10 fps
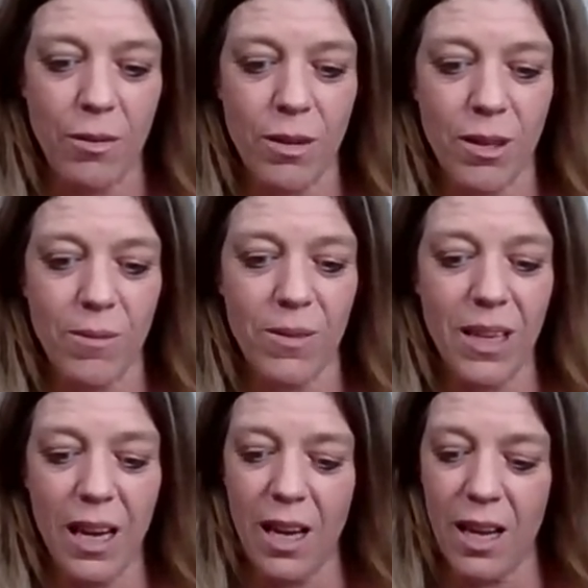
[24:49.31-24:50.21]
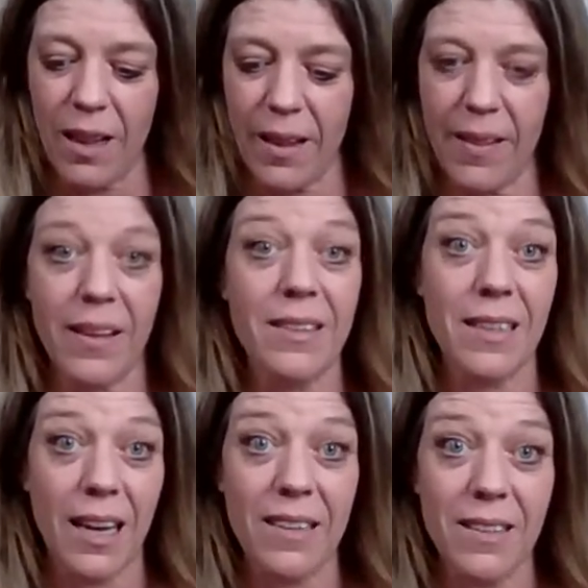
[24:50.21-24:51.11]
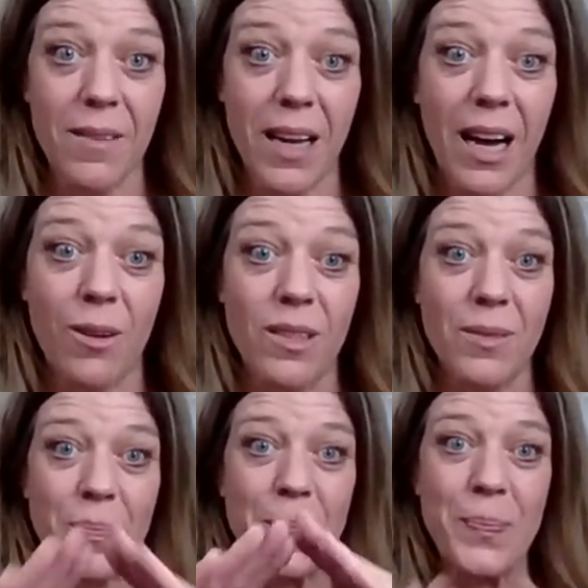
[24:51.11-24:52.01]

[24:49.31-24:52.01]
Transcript: roof. And then the sides of the house.